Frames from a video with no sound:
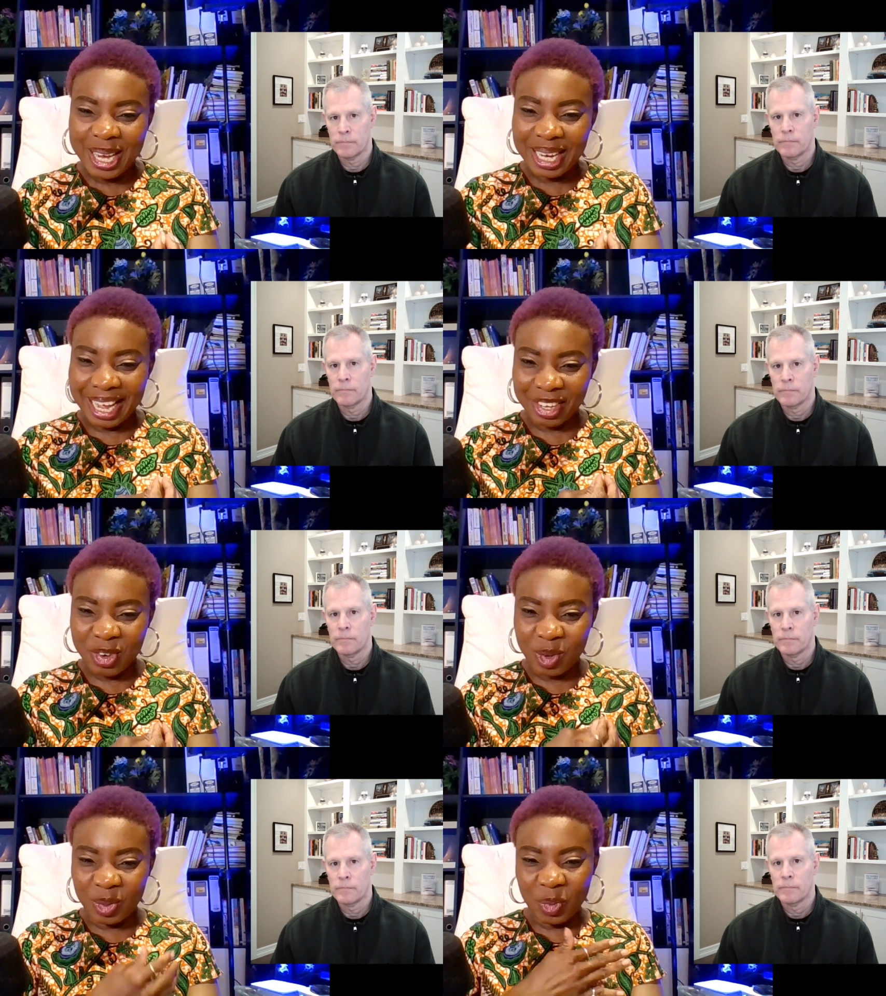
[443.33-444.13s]
Speaker 1: like you
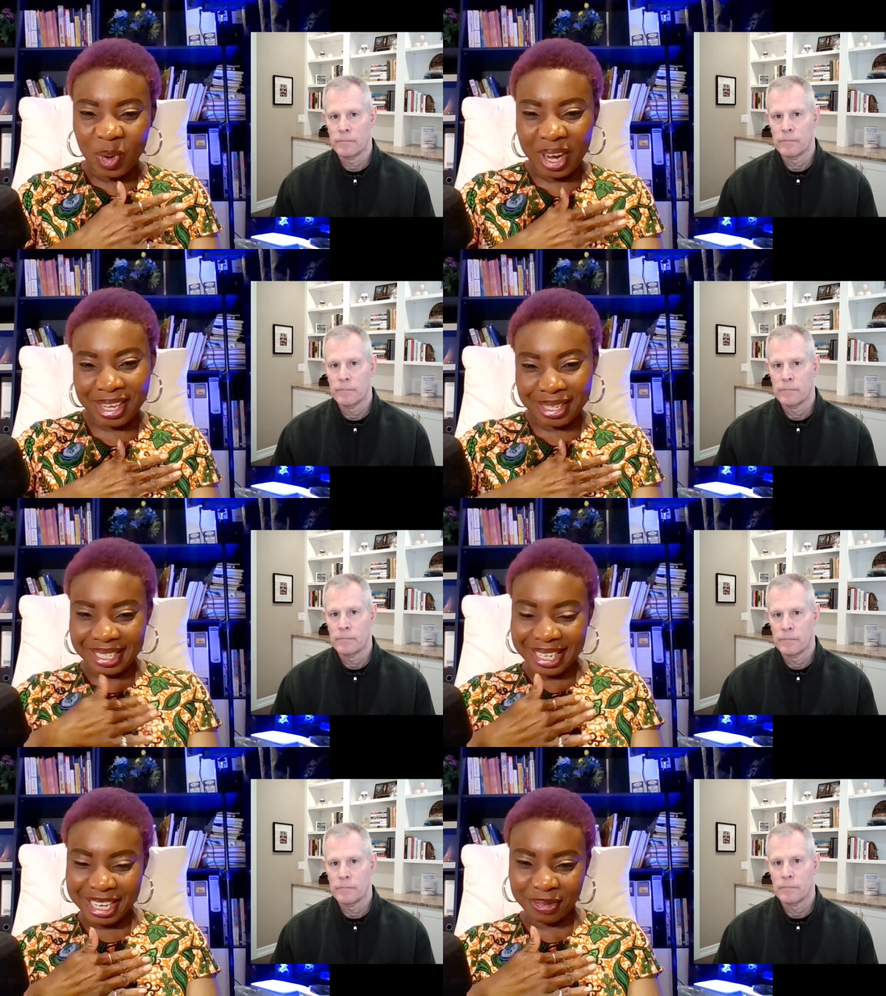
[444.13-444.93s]
know the way you
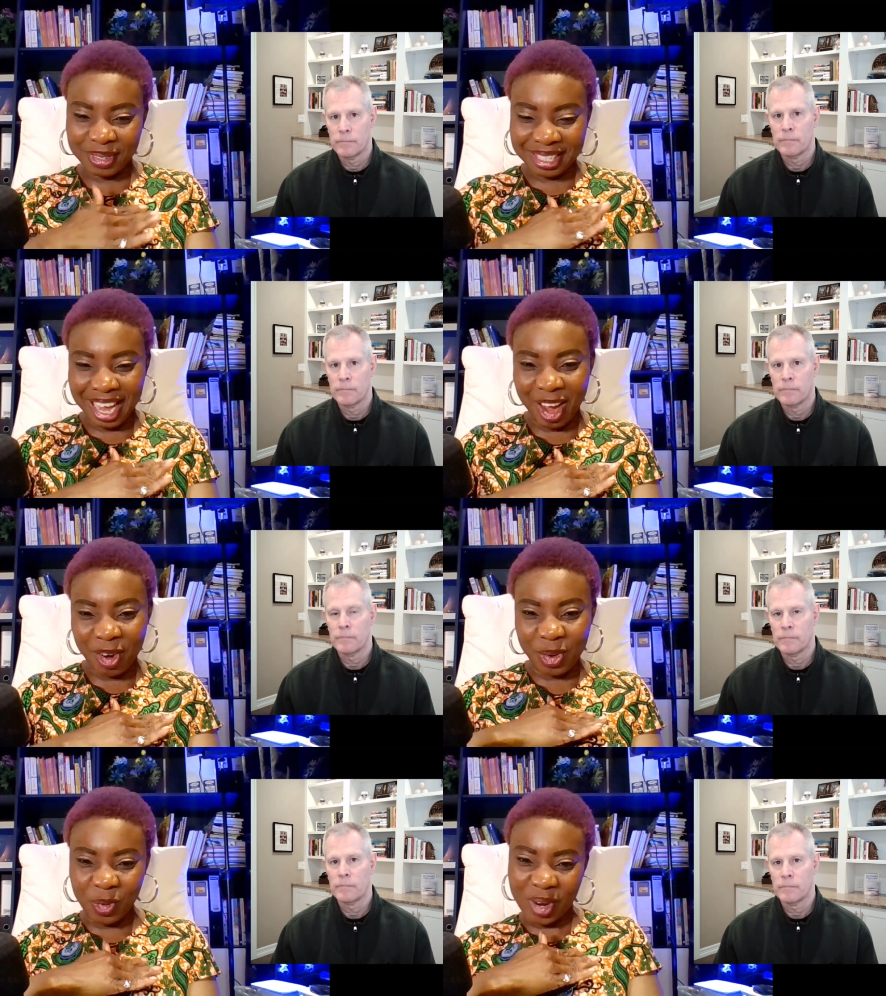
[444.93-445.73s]
live is how
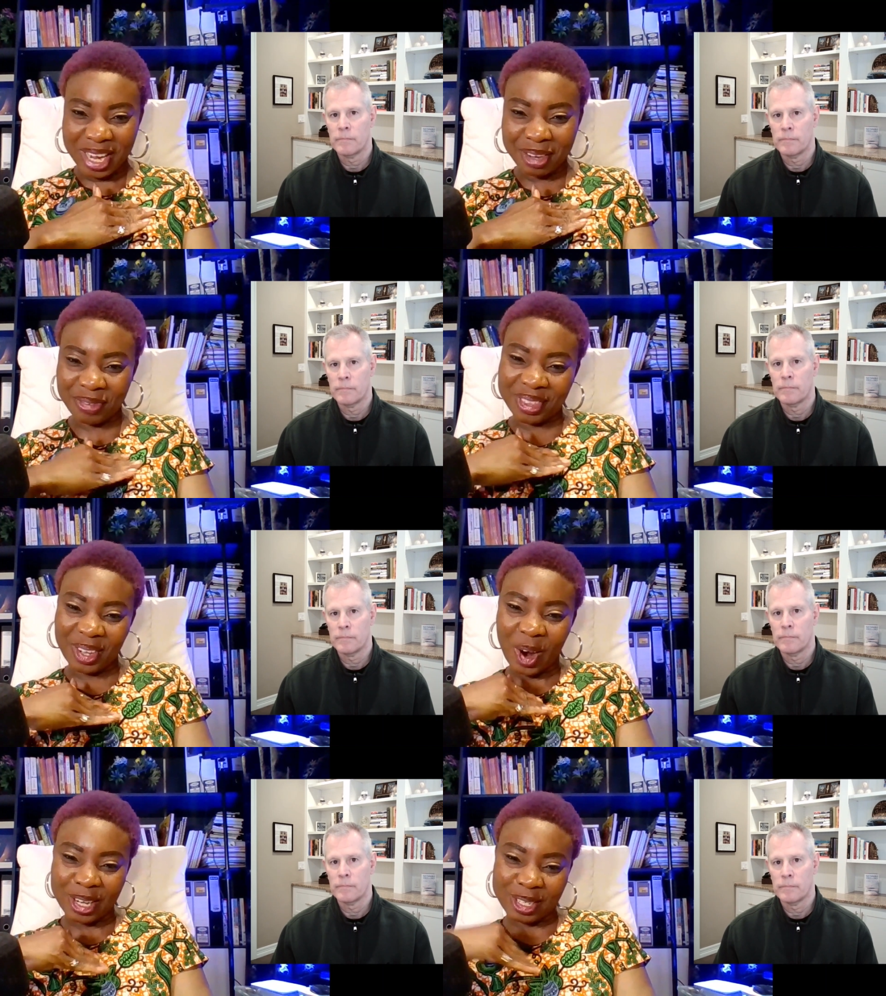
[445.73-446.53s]
you weave in the
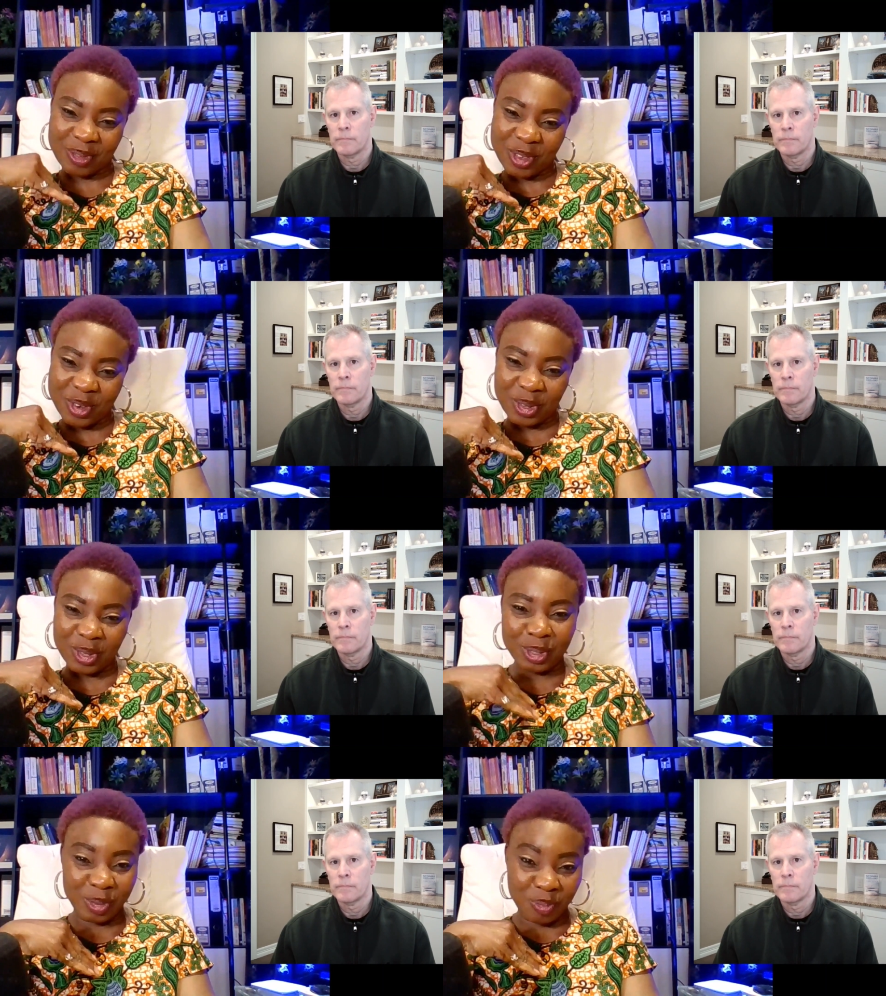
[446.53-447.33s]
heart of you know
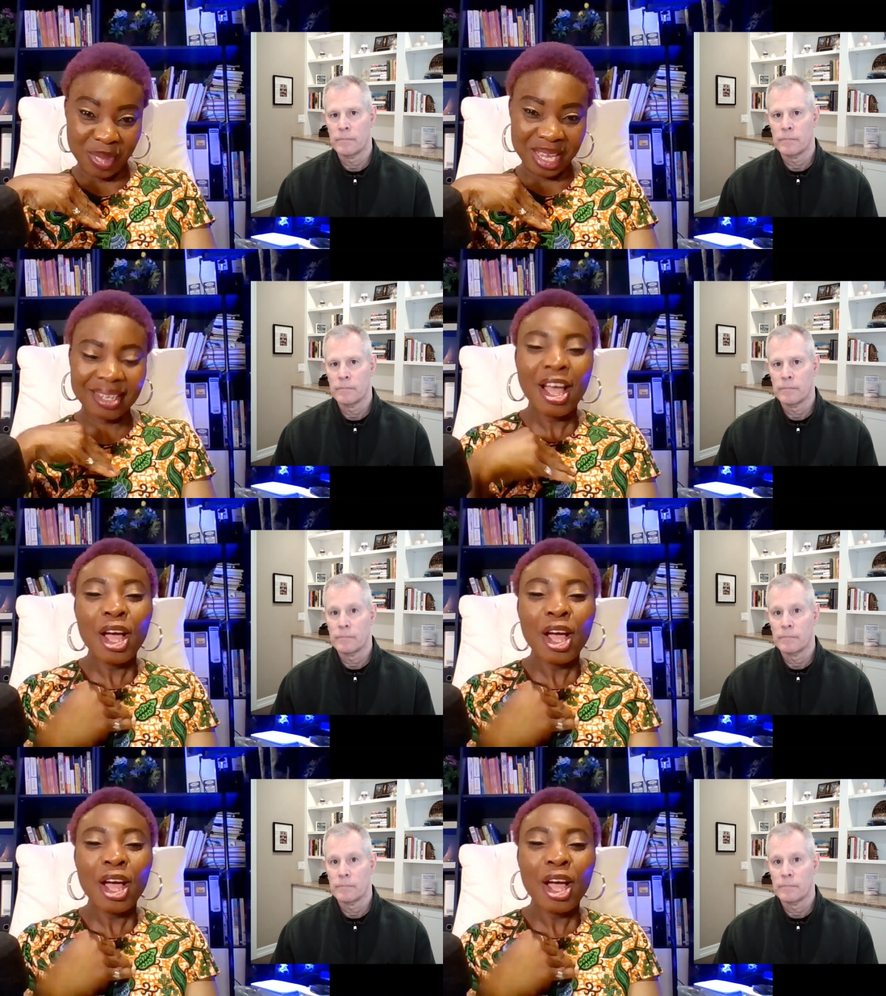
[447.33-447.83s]
those you meet